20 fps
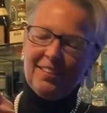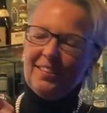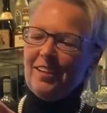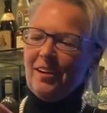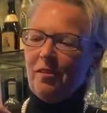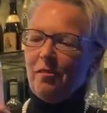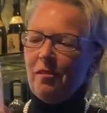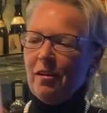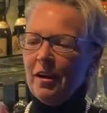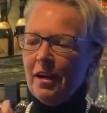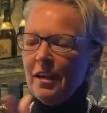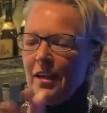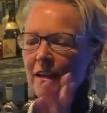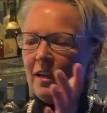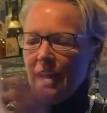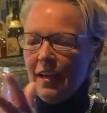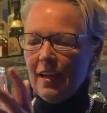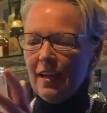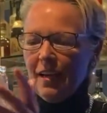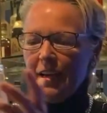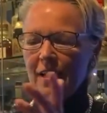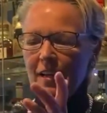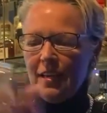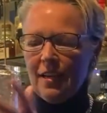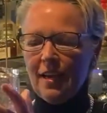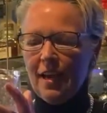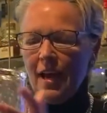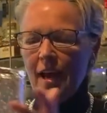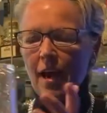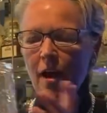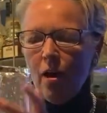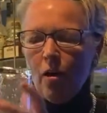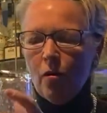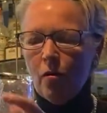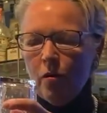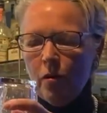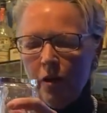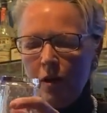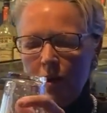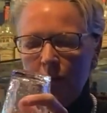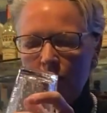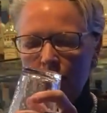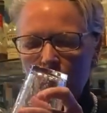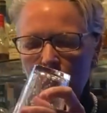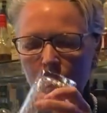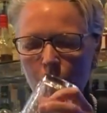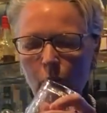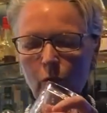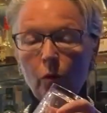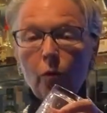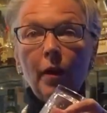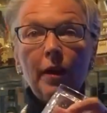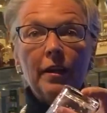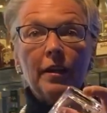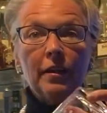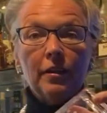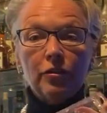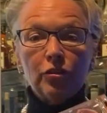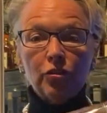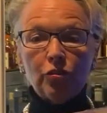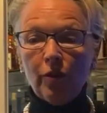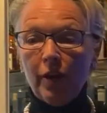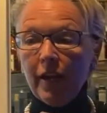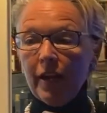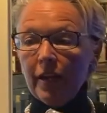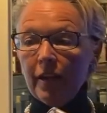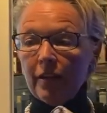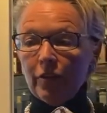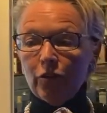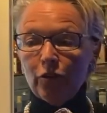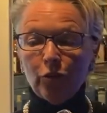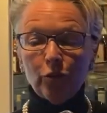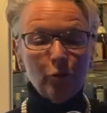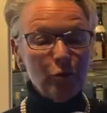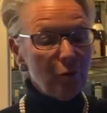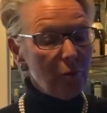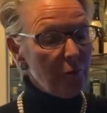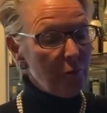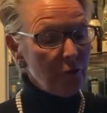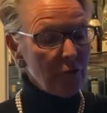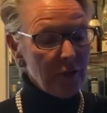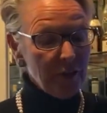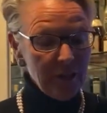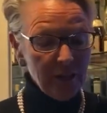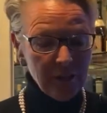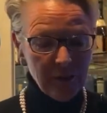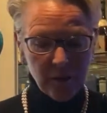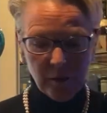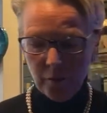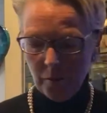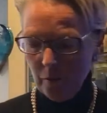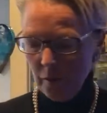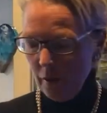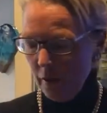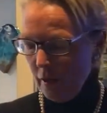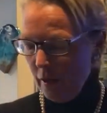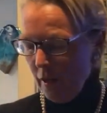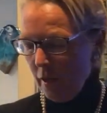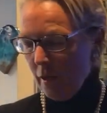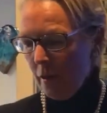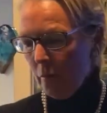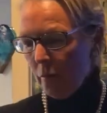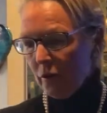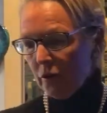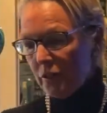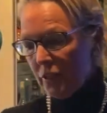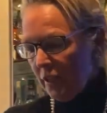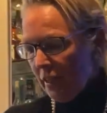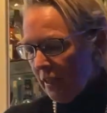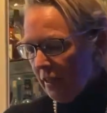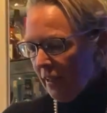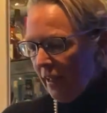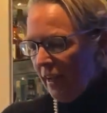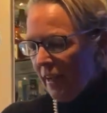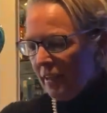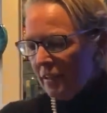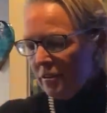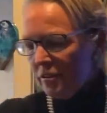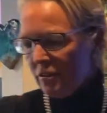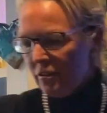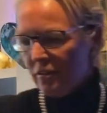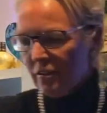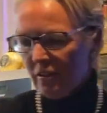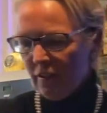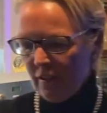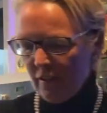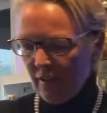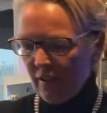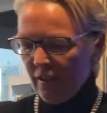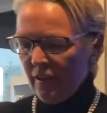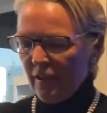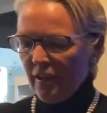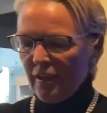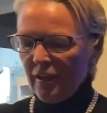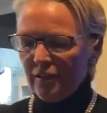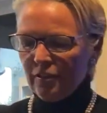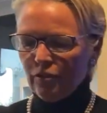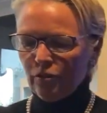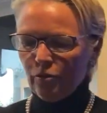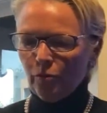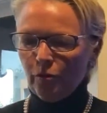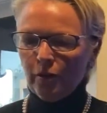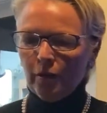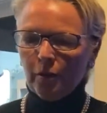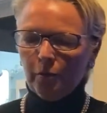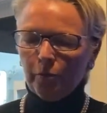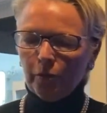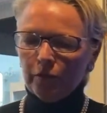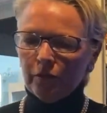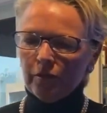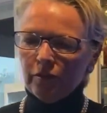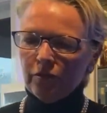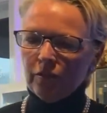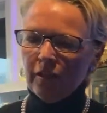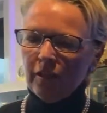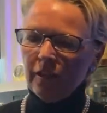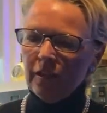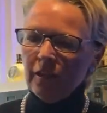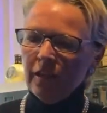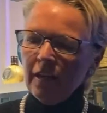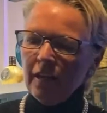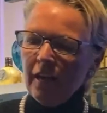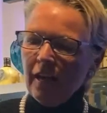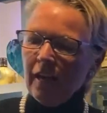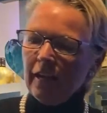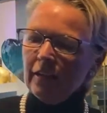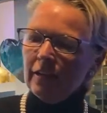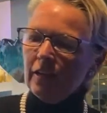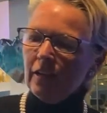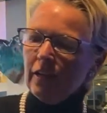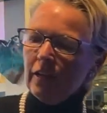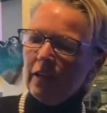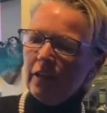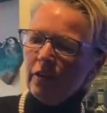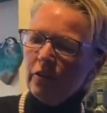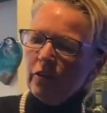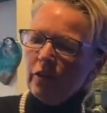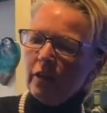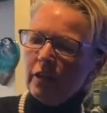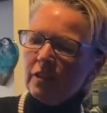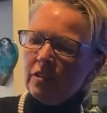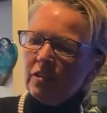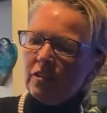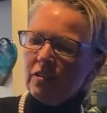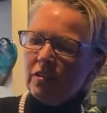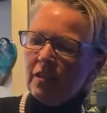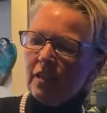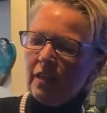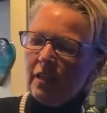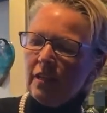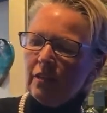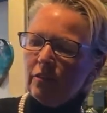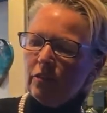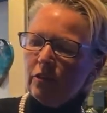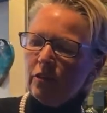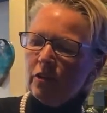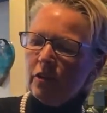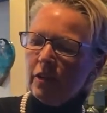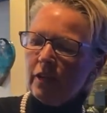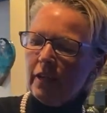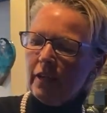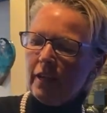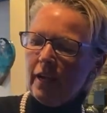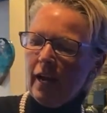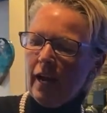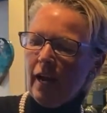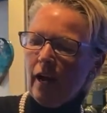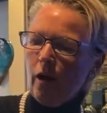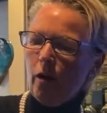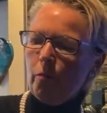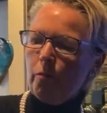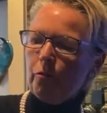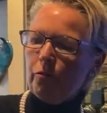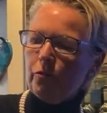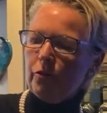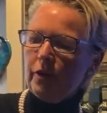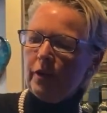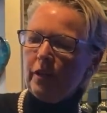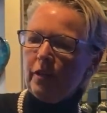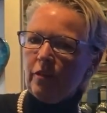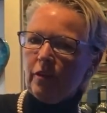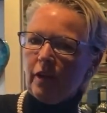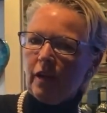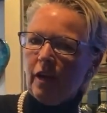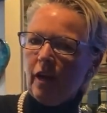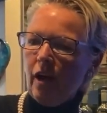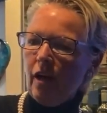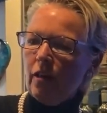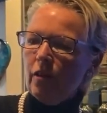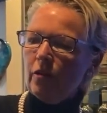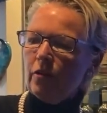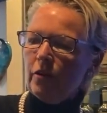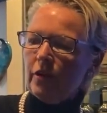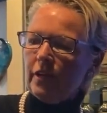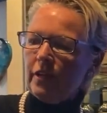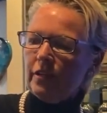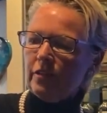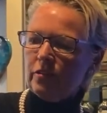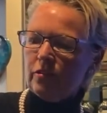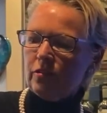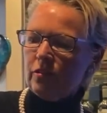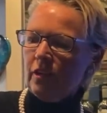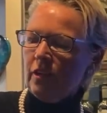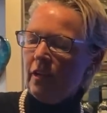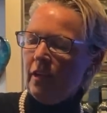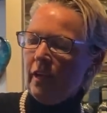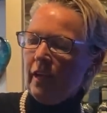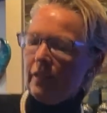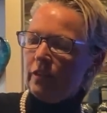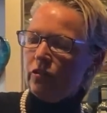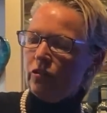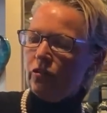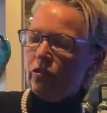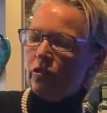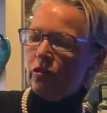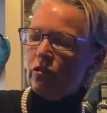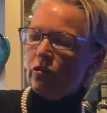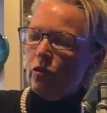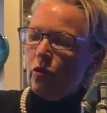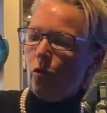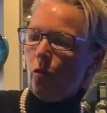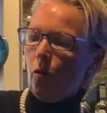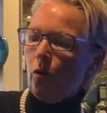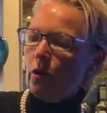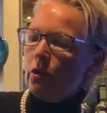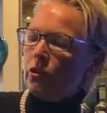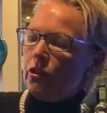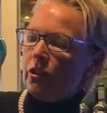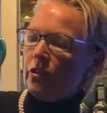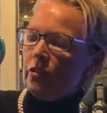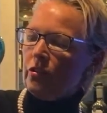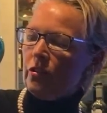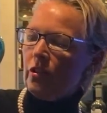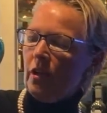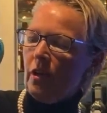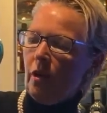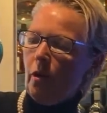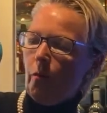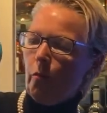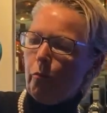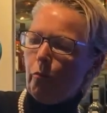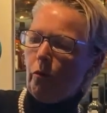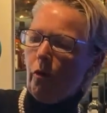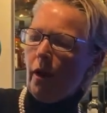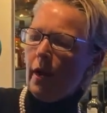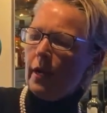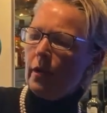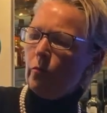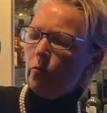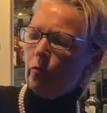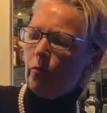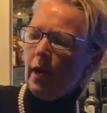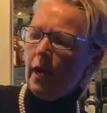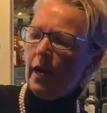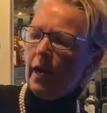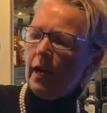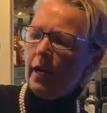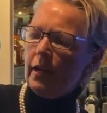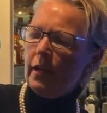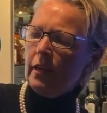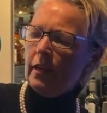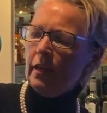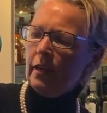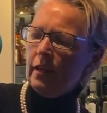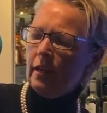All right. And now we're ready to strain into a pretty martini glass. And so we're going to put this in, and here you're going to see, look at how pretty the color is. It's just gorgeous, bright red.